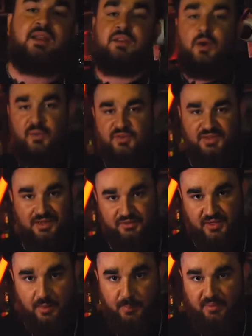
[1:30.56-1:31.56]
No, it sounds
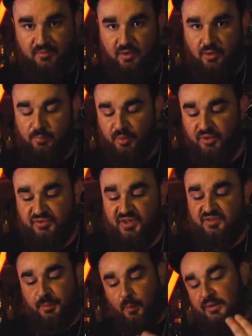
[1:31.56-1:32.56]
like a bit of a long
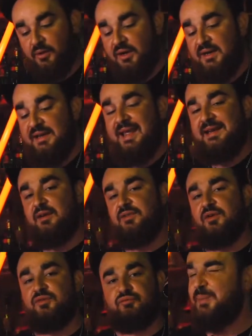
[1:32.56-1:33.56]
process, but we're not going to get any of
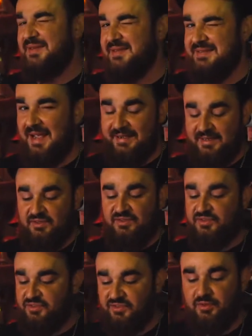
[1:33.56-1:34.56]
those bitter tannins.
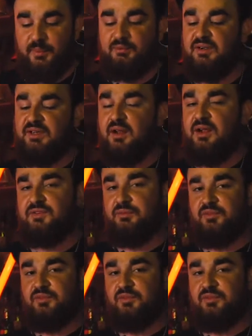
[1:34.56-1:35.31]
It's just going to be really nice and